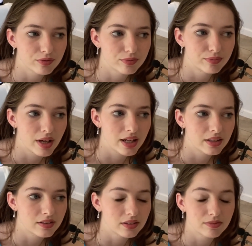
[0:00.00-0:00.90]
made
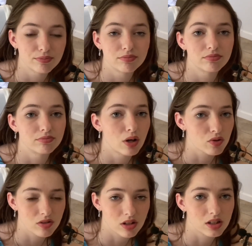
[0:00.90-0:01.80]

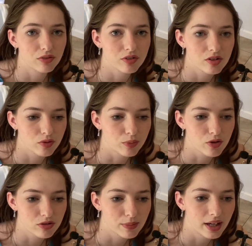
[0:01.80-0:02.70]
most of the difference for
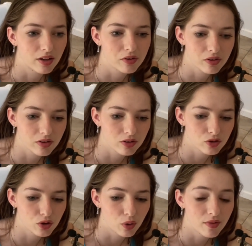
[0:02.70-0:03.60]
most of my health,
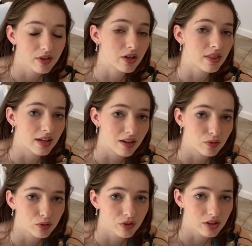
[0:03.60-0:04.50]
so I'm very
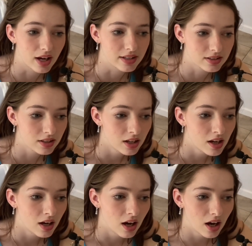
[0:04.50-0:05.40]
thankful for that.
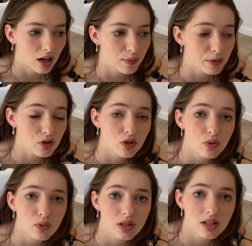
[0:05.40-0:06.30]
But
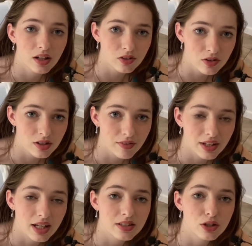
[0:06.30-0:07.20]
so the other stuff
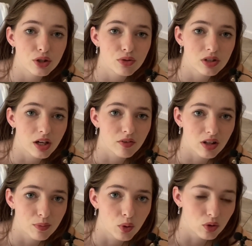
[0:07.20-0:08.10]
that I did use to get rid
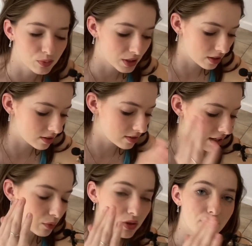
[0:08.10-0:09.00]
of the mold, because
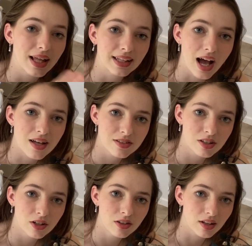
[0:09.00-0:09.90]
that was my last
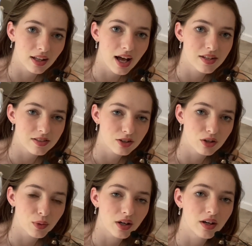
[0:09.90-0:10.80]
year, the last
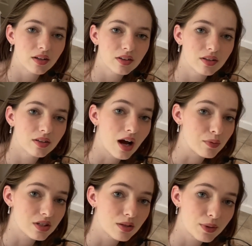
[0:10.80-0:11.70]
year where I
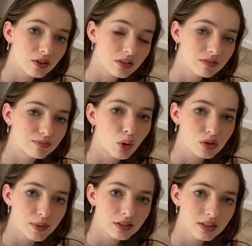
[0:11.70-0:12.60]
was in the
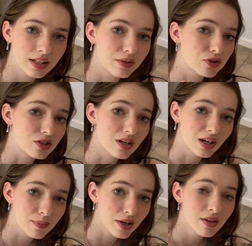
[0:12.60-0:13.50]
moldy building that I was just
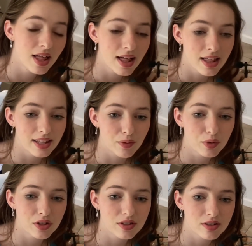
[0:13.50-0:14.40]
talking about, that
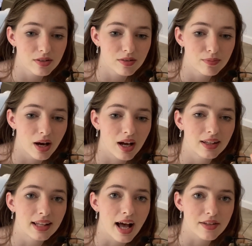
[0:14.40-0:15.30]
was my
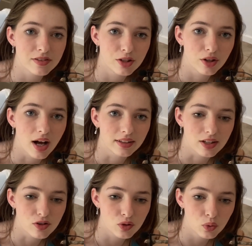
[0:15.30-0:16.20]
last year at
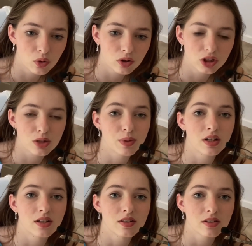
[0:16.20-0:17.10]
that school, just
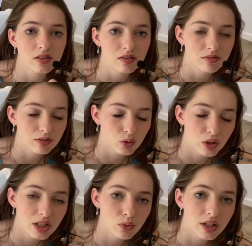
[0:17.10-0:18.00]
because
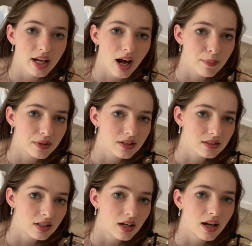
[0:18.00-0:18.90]
2020
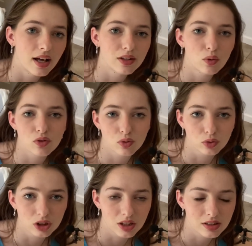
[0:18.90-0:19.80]
happened and the whole
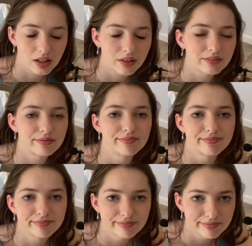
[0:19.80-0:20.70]
school shut down.
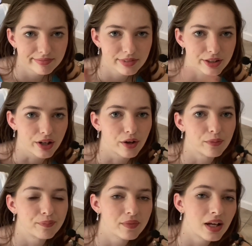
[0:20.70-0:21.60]
So
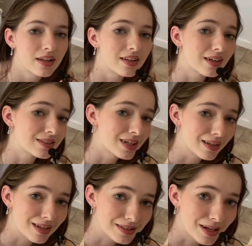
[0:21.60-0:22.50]
they could
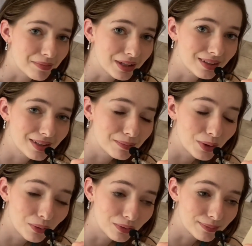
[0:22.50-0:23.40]
take that time to clean the
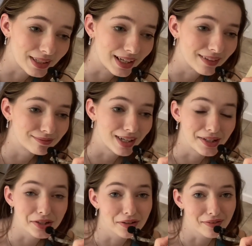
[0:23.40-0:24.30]
mold, but I'm
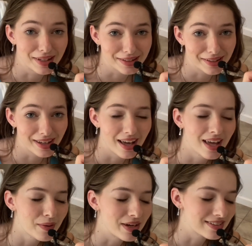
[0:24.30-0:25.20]
not sure if they did that.
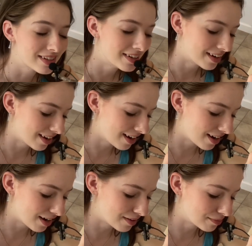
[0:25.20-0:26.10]
Anyways,
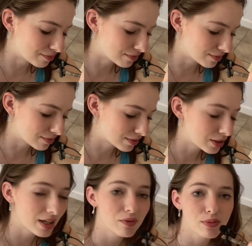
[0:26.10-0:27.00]

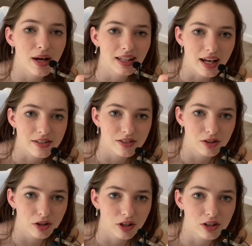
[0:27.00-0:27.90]
so that was my last
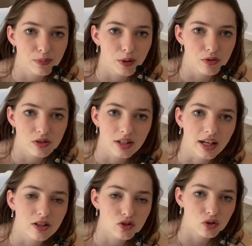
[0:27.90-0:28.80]
year exposed to
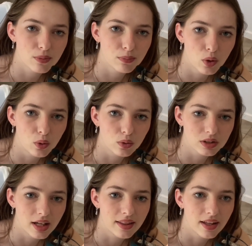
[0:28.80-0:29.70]
that extreme mold,
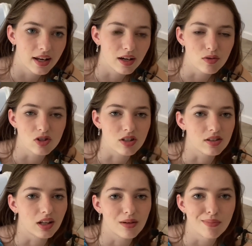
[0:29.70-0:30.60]
and then I was just
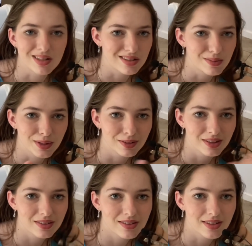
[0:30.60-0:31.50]
in like musty
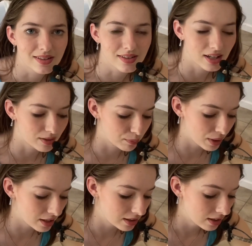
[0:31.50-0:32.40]
buildings since then.
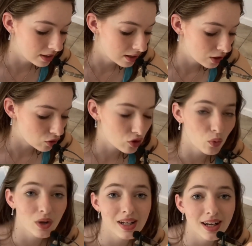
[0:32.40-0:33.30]
But so
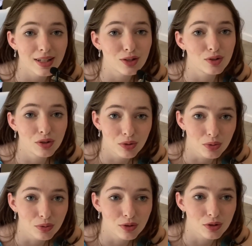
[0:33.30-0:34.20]
what did I
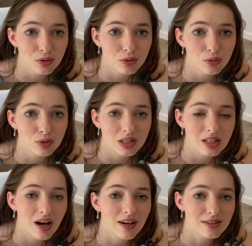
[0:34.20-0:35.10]
do to
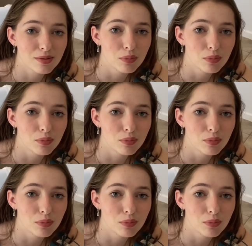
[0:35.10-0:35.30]
detox the